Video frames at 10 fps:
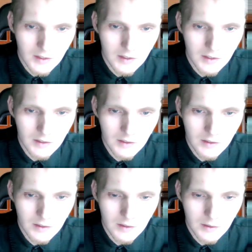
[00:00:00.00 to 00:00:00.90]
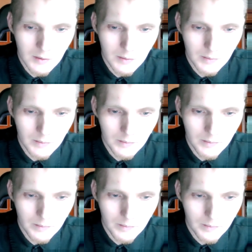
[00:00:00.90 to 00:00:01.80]

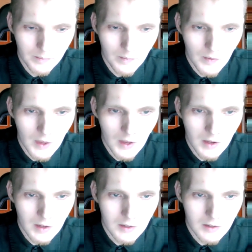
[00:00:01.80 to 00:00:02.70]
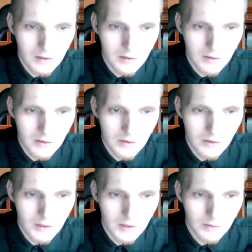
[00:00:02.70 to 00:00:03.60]

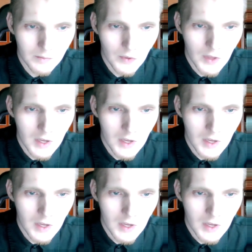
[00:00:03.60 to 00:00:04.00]
(no one is talking)